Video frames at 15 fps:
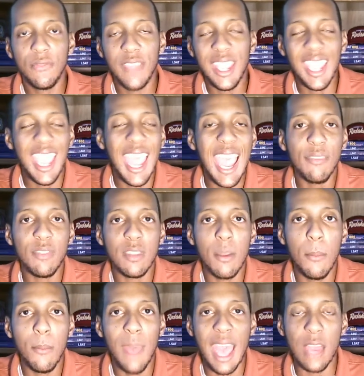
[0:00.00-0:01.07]
They have
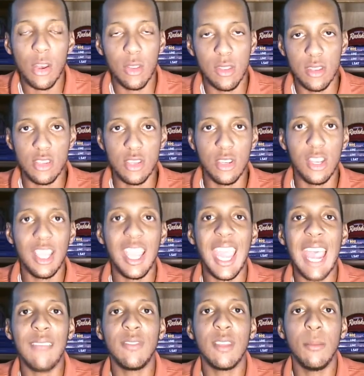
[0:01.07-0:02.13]
to matter this year. They
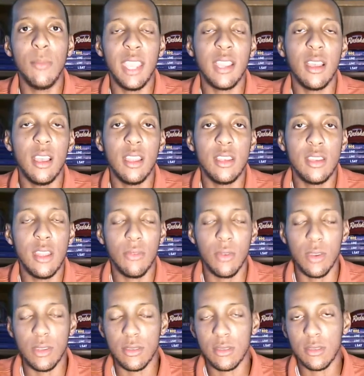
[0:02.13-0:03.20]
have to make a
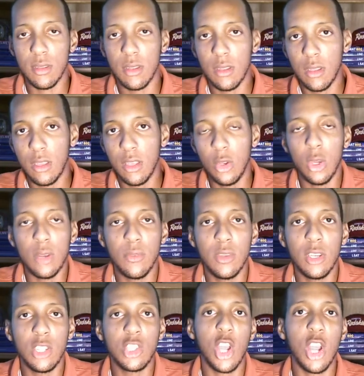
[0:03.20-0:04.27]
difference in order
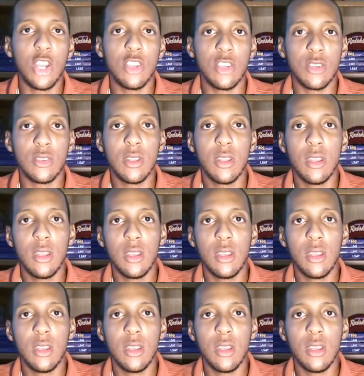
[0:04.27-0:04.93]
for the Chargers